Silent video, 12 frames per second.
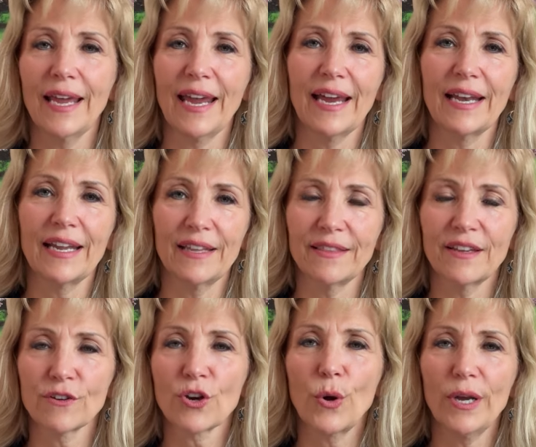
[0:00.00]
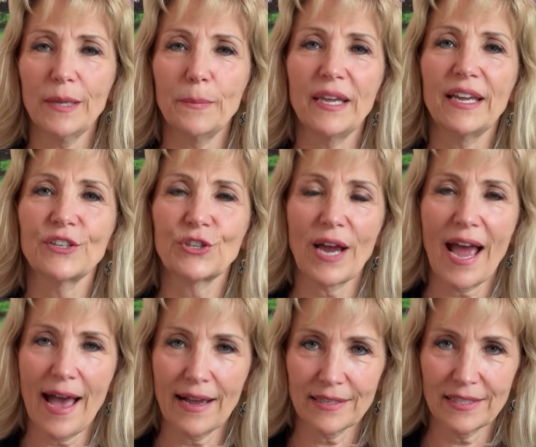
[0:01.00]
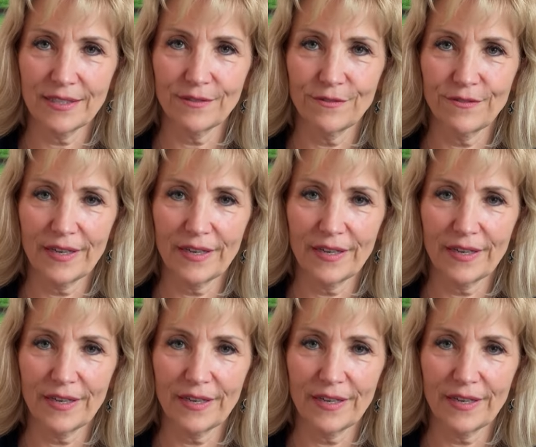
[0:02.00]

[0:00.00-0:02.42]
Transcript: and it, they're going to be interactive